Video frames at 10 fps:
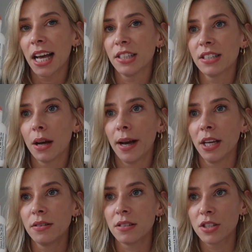And so I
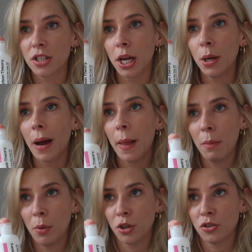use the soap
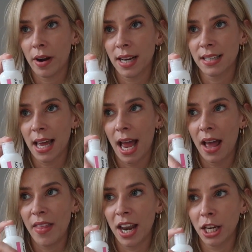and the moisturiser,
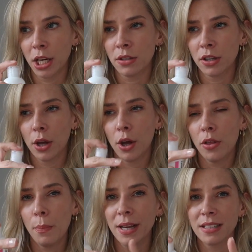and then I use
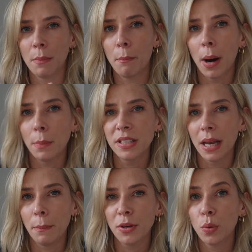other bits and bobs
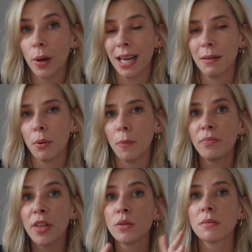in between,
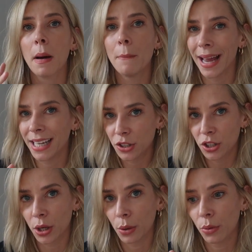but those are my main
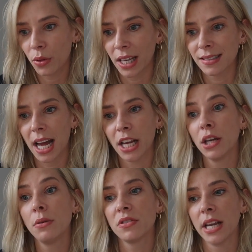two things that I
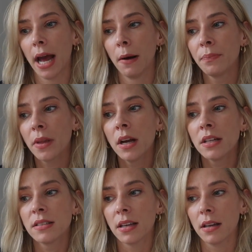use now
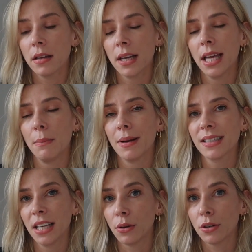to keep my
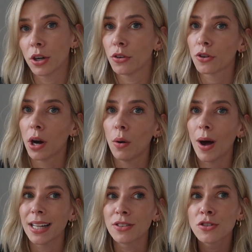skin under
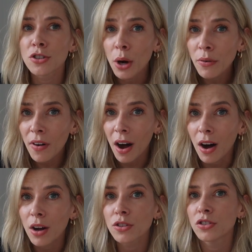control. And so
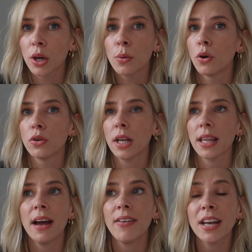far, so good.
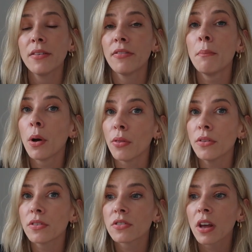Like, I've had it for
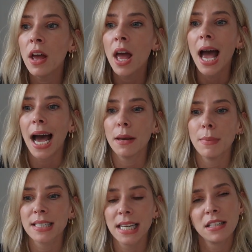months and
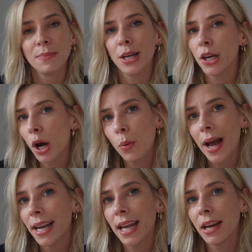my skin has been
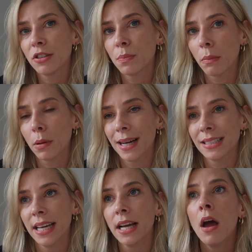nowhere near as
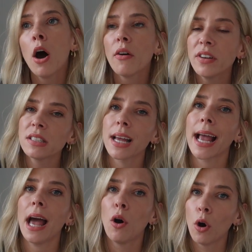problematic. Obviously I
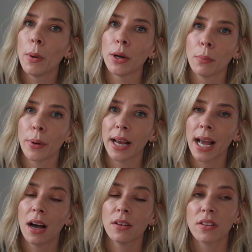get hormonal
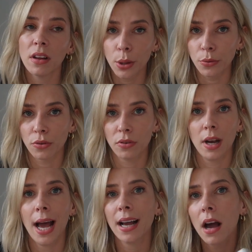breakouts, who
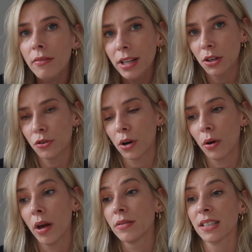doesn't? I can't really
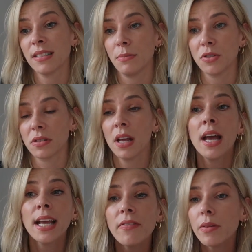control those except just
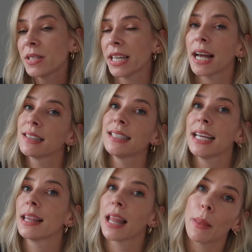give them
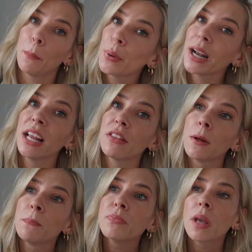TLC and let them
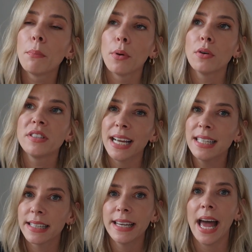breathe. But
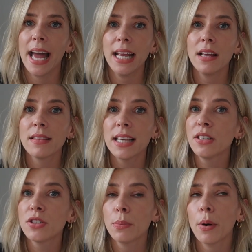day to day,
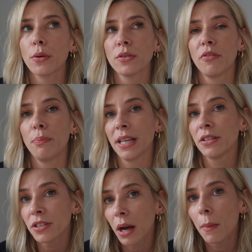these two products have
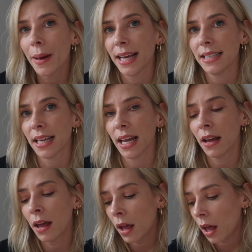been so
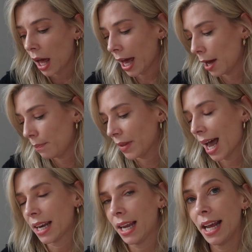amazing. And
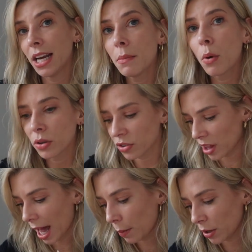in and amongst
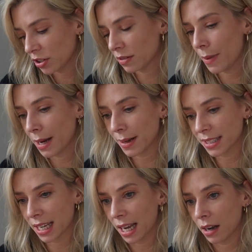that, which has made my
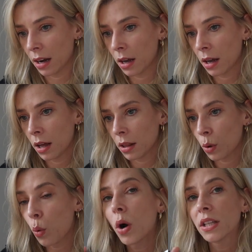skin
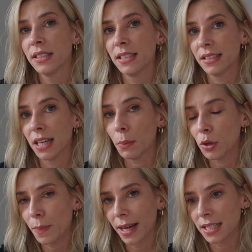quality so
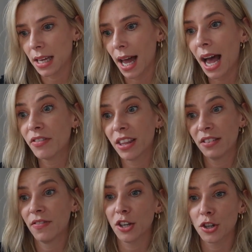much better. After
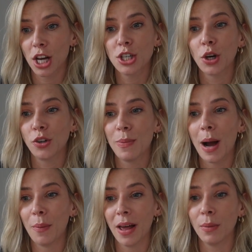this facial that I told you
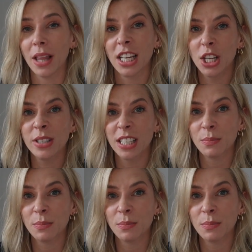about where they were like, use